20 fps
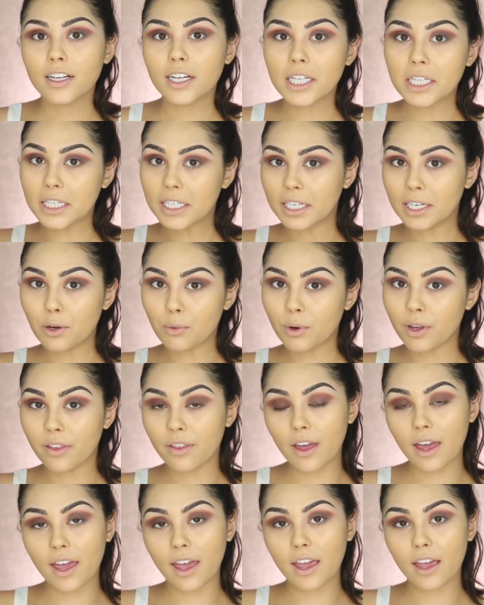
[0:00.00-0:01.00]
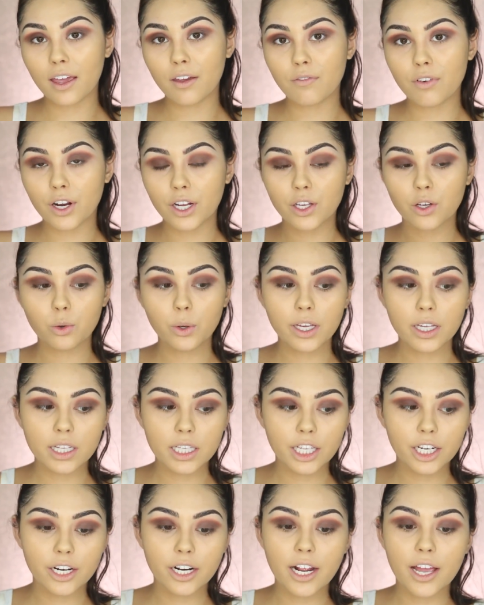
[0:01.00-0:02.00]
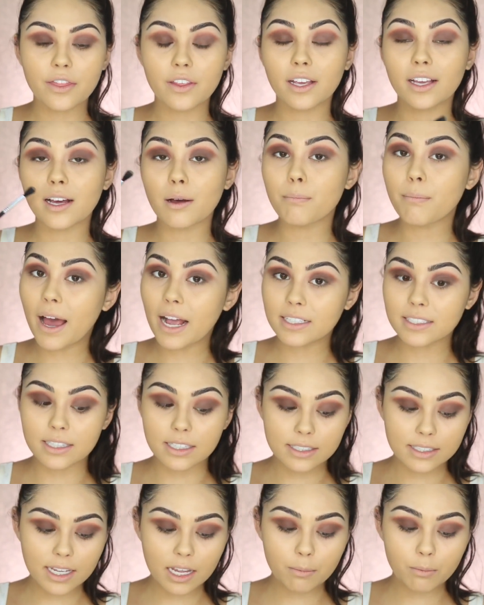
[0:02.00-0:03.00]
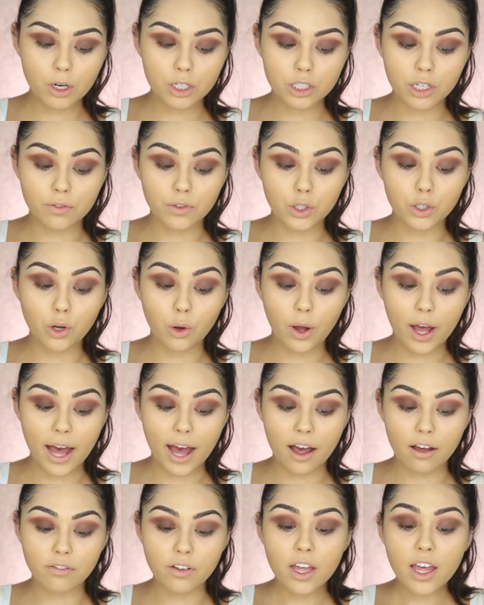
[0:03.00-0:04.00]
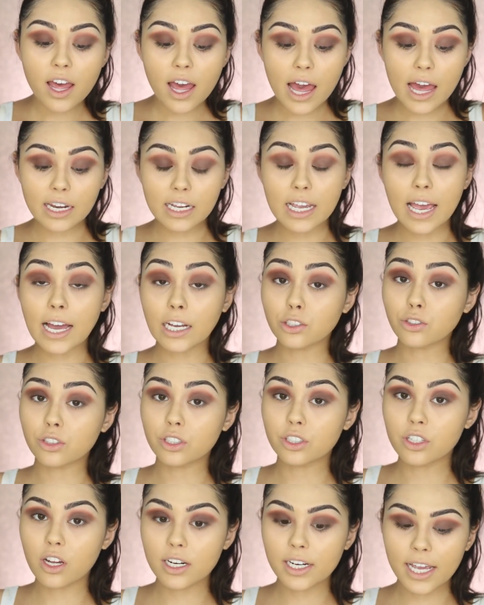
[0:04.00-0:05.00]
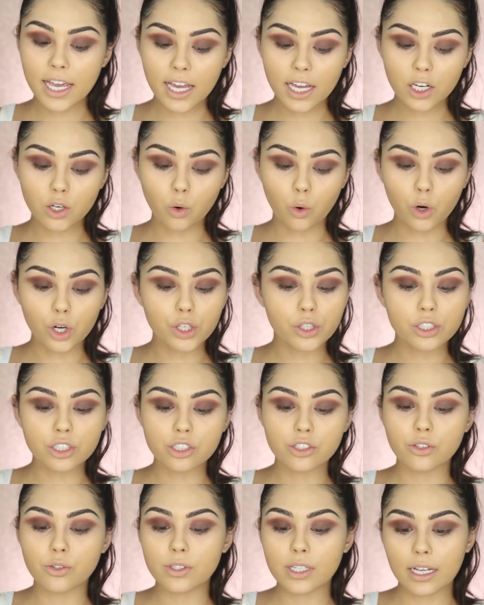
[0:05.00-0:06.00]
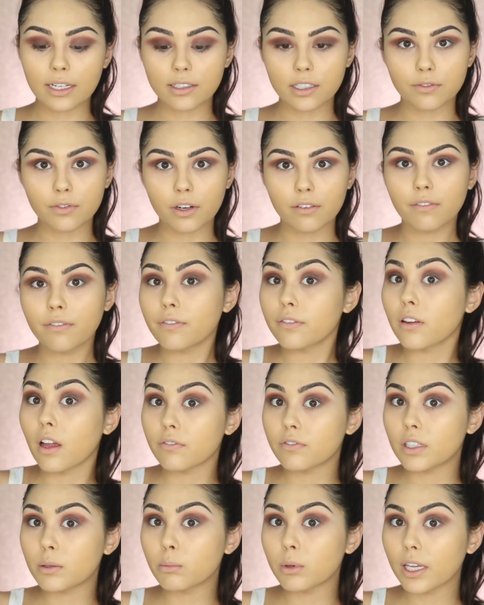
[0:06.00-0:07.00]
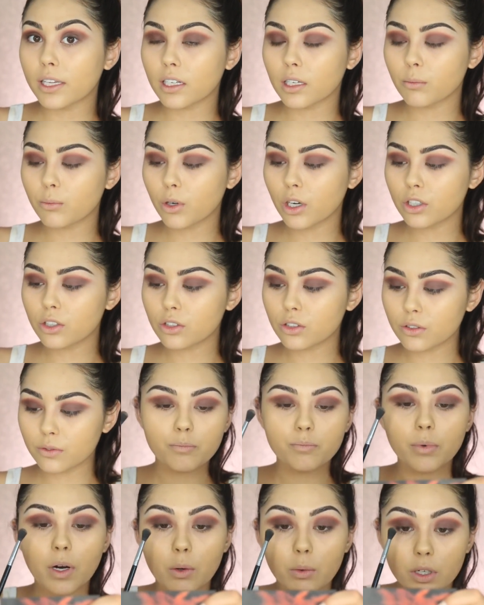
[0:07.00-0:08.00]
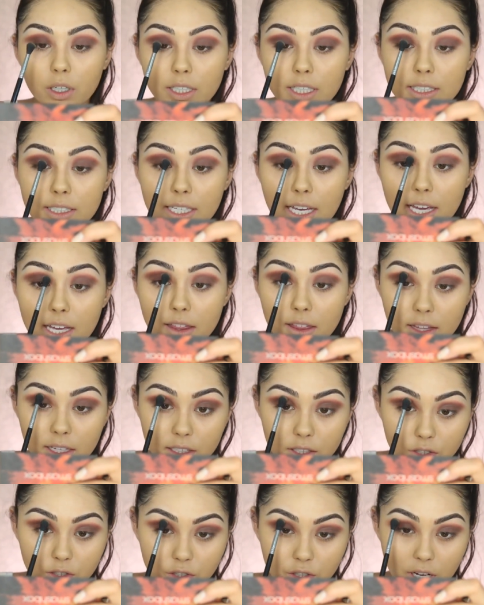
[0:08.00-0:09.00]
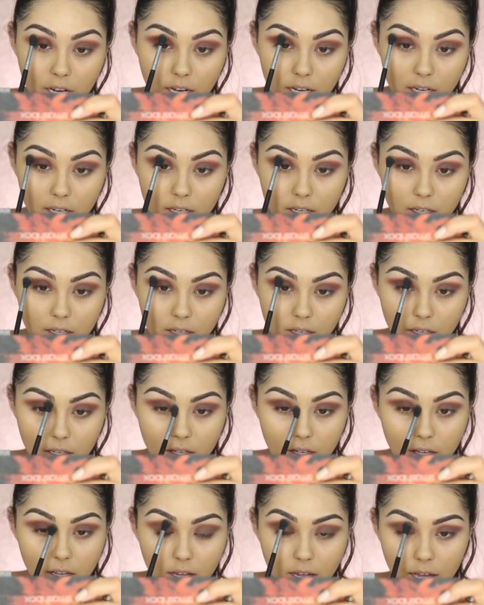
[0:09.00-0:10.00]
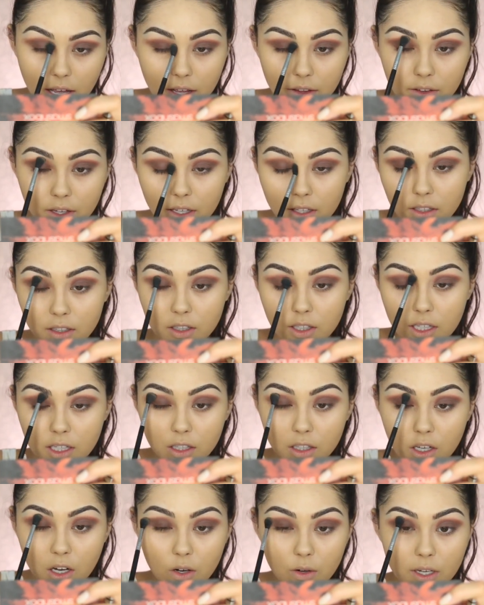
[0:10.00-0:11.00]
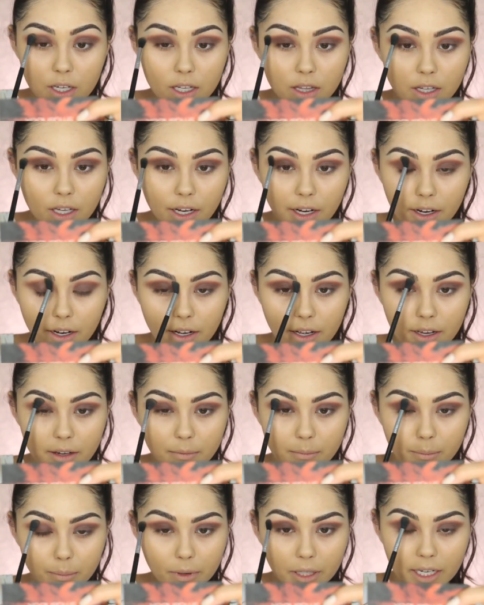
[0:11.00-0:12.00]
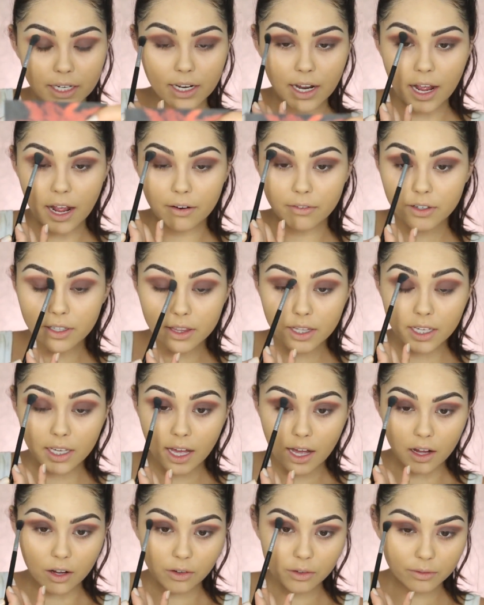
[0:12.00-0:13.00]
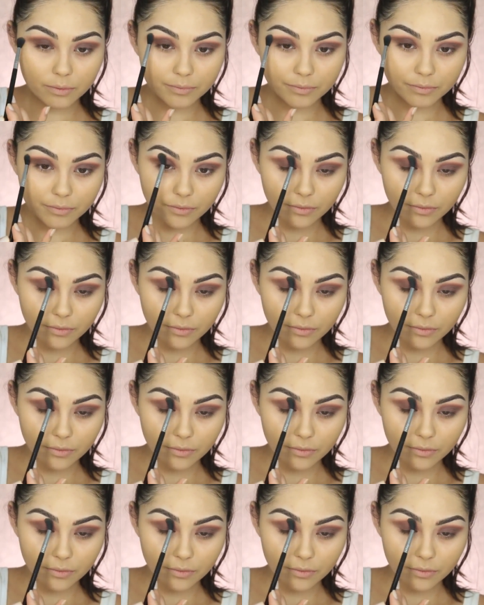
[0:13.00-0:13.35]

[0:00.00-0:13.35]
clean it with a very quick cleaner and then come back to the same brush if you don't have any extras on hand, or you could just use a different fluffy blending brush. But we're going to take this shade and then go in there and blend everything out.